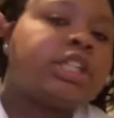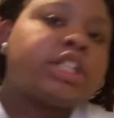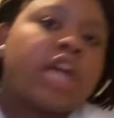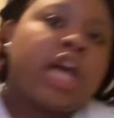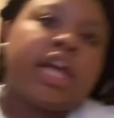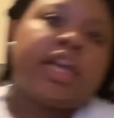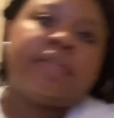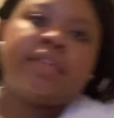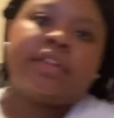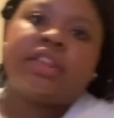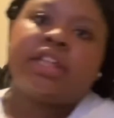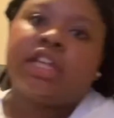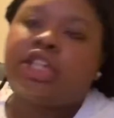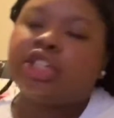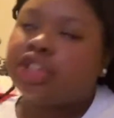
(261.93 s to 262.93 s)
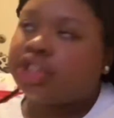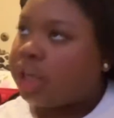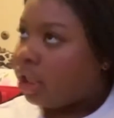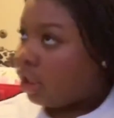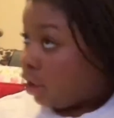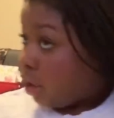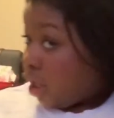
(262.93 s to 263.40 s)
got everything
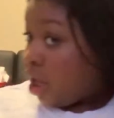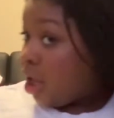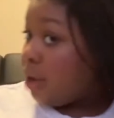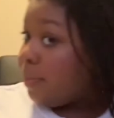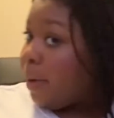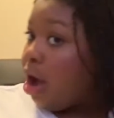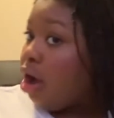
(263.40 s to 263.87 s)
straightened up.